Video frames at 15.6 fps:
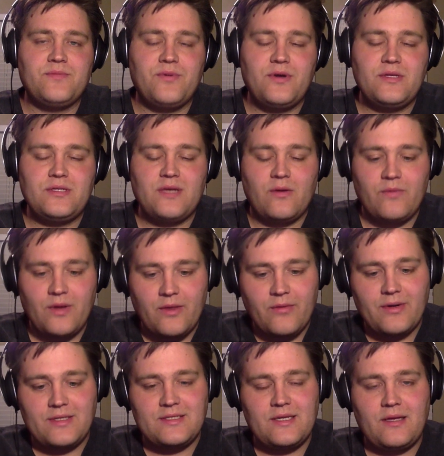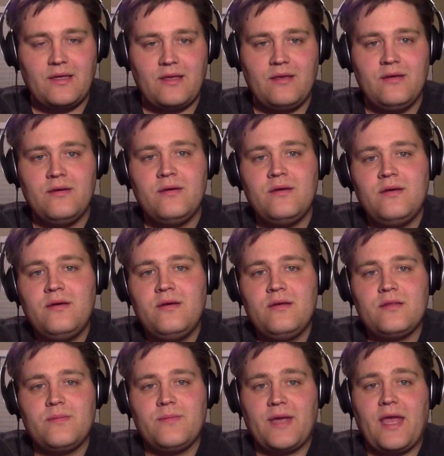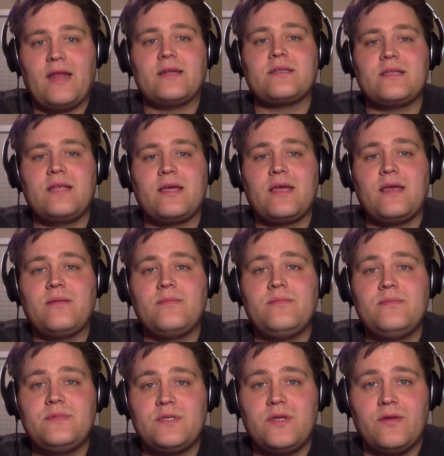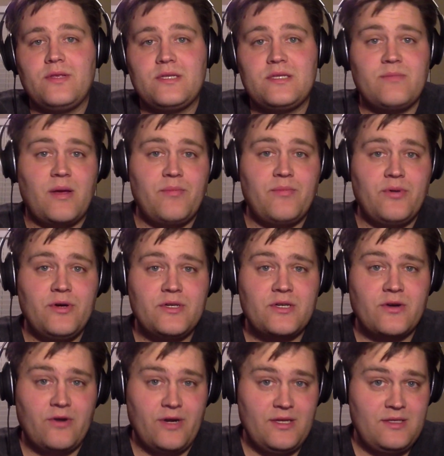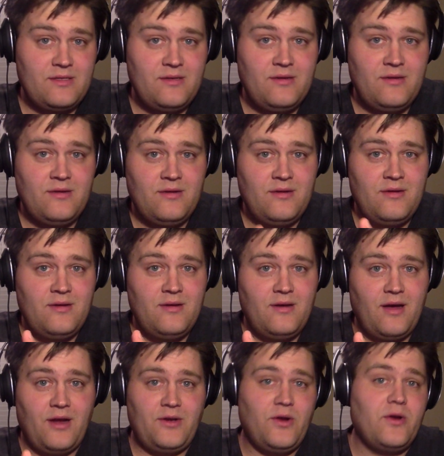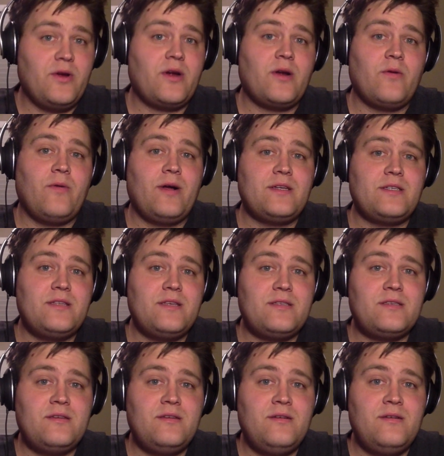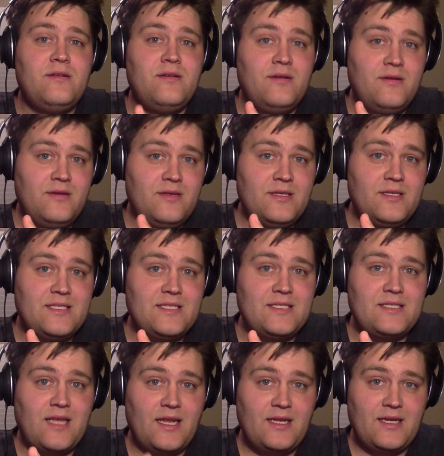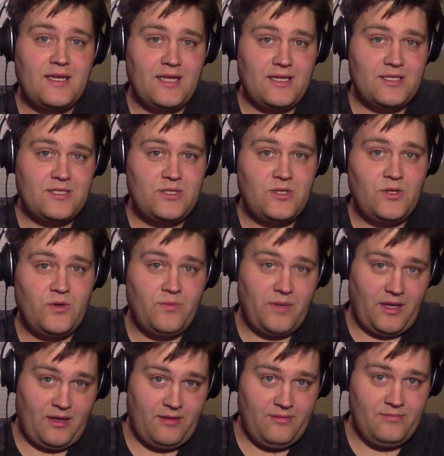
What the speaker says: points. I really want to see the mechanics of that game. So this is my push, Chris. I know you're gonna watch this. Send it to me.